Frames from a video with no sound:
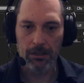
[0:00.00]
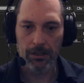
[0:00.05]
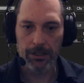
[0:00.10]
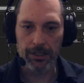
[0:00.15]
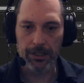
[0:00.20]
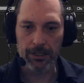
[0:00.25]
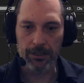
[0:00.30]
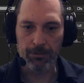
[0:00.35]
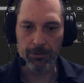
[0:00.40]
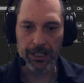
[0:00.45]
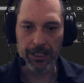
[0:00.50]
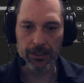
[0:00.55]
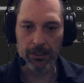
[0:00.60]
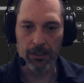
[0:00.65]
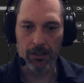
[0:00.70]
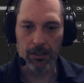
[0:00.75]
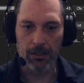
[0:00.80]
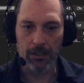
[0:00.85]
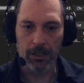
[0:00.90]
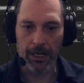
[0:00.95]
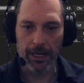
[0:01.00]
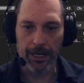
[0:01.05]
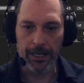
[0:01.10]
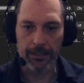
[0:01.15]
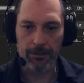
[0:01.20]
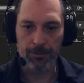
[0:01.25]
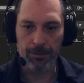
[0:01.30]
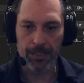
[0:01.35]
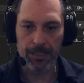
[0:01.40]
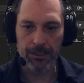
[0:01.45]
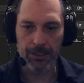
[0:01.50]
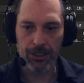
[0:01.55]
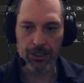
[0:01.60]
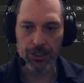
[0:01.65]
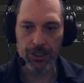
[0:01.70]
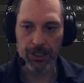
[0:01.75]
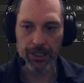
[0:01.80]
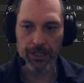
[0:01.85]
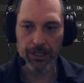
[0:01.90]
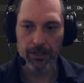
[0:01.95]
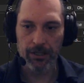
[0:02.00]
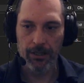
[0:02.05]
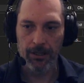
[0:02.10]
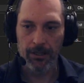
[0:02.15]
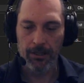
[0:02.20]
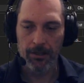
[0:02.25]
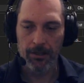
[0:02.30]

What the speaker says: Look at this big long ass piece of shit.